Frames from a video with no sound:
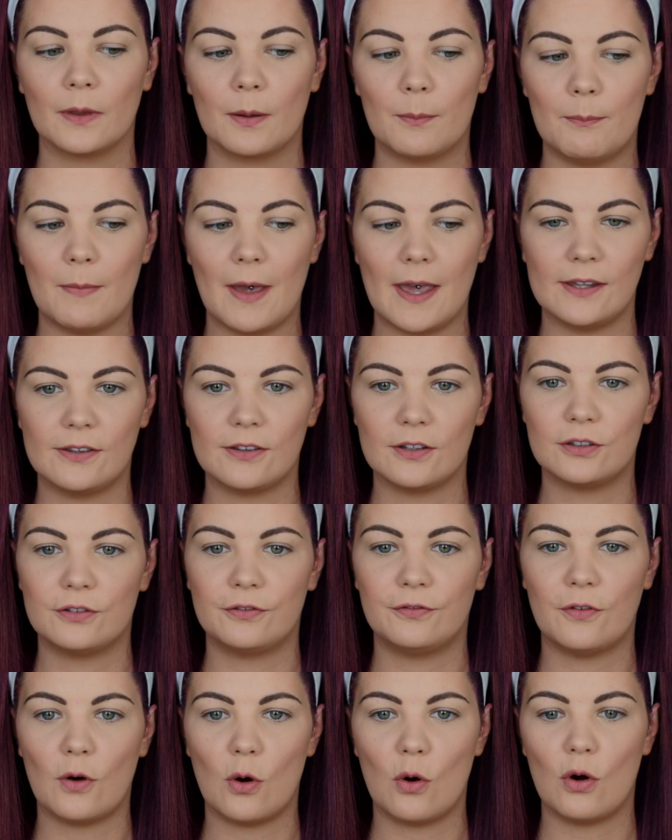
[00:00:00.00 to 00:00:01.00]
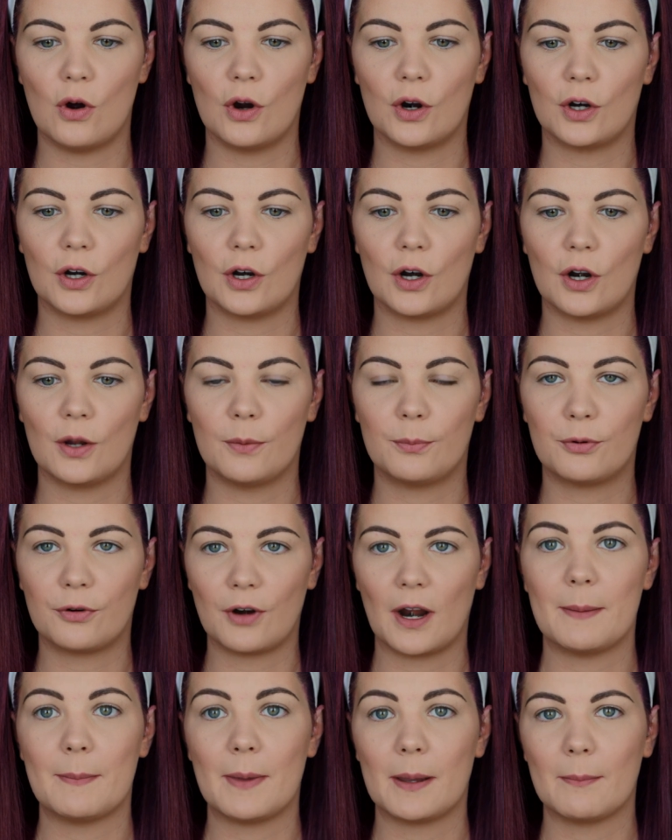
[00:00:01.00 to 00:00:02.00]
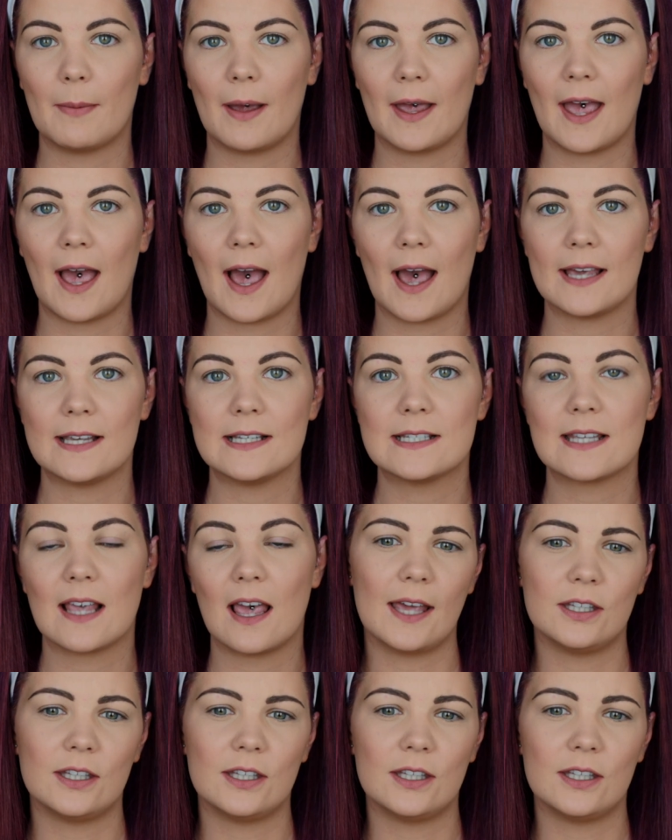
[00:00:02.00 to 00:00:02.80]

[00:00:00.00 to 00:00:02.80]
method for priming my eyes.